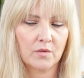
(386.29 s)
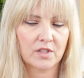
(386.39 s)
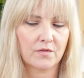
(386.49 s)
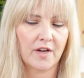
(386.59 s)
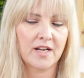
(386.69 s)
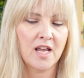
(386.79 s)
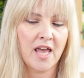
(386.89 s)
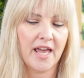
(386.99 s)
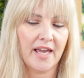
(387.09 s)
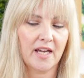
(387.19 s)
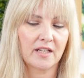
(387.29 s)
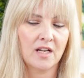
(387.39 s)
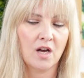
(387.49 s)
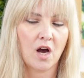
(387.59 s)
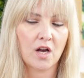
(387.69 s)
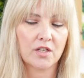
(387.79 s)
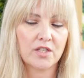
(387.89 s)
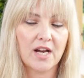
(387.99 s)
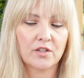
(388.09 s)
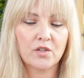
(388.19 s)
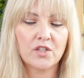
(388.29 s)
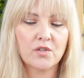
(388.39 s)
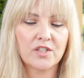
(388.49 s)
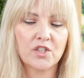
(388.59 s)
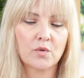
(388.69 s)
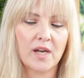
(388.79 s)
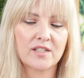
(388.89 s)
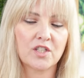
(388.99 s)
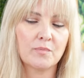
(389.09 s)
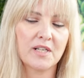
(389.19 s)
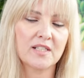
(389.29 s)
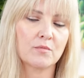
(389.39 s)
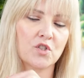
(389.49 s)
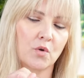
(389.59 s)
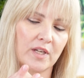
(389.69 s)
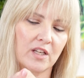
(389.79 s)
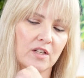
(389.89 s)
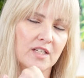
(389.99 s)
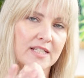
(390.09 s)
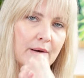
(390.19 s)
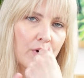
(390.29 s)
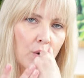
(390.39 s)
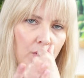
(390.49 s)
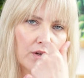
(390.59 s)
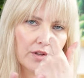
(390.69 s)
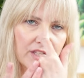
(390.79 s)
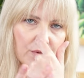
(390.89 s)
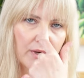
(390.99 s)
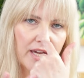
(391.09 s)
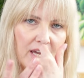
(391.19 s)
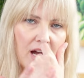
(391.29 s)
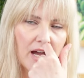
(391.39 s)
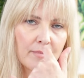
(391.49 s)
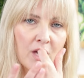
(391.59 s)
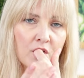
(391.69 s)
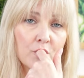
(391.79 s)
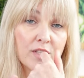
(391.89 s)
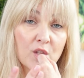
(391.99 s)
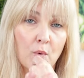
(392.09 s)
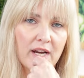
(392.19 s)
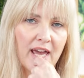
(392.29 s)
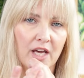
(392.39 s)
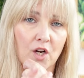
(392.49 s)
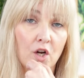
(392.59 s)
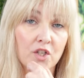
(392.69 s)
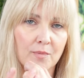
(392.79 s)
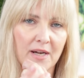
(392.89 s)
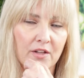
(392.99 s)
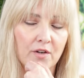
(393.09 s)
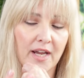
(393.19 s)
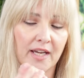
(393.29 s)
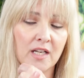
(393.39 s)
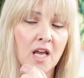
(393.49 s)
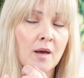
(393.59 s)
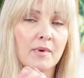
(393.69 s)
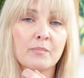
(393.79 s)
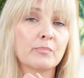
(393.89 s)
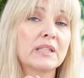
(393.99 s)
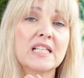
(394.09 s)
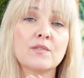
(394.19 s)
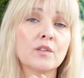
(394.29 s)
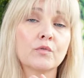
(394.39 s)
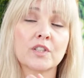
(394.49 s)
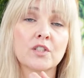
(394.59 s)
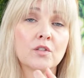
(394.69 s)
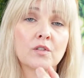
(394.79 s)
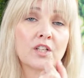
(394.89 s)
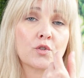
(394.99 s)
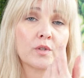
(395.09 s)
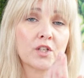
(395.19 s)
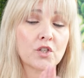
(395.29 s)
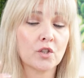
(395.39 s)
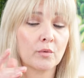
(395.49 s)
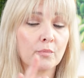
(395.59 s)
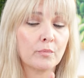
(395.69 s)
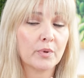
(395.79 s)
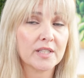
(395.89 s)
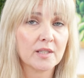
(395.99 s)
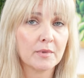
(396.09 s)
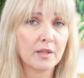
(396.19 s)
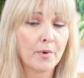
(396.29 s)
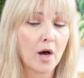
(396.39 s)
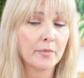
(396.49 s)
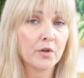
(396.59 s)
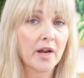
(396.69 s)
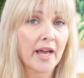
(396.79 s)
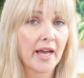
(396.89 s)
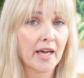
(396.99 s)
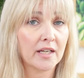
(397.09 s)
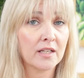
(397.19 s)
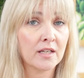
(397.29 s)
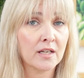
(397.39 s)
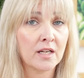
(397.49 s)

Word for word: which is fine. And now you could do this two ways, just because I'm showing it in a demo this way, I'm using the one hand onto my other hand, but please feel free to do that traditional, put some in the palm of your hand